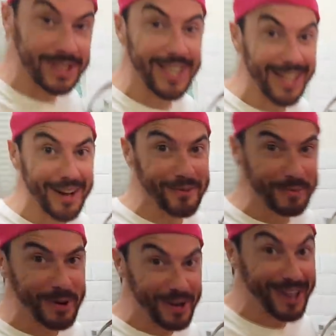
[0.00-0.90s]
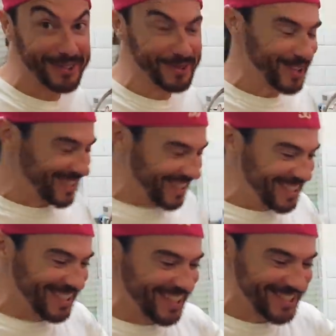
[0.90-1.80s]
this getting over my lovely white
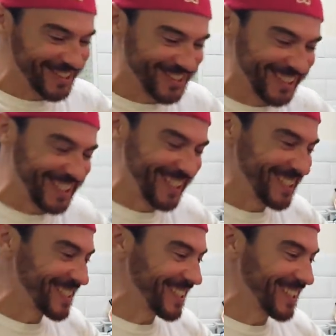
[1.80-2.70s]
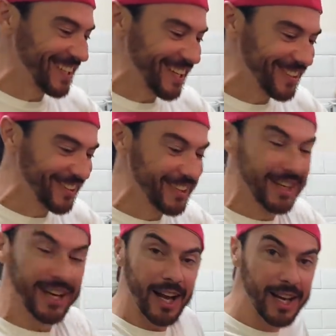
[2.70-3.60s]
t-shirt, so I'm just going to stick a lid on
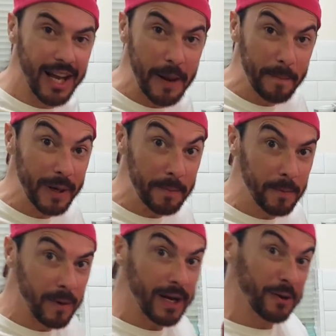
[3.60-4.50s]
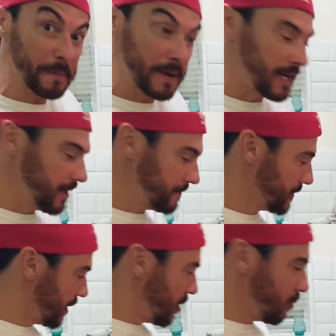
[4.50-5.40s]
and let it flip away on a medium
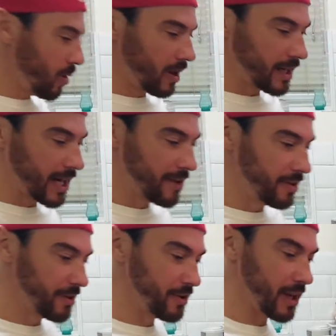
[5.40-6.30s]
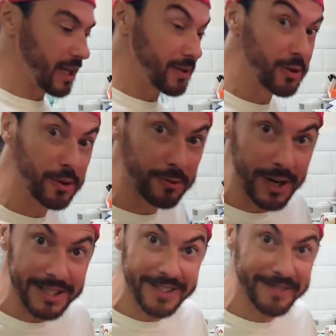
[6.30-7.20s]
while I carry on and do the
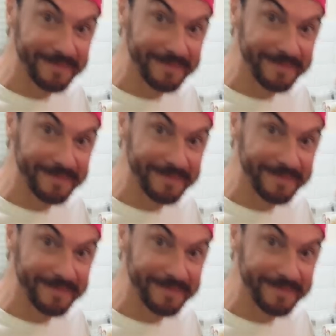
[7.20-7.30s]
rest.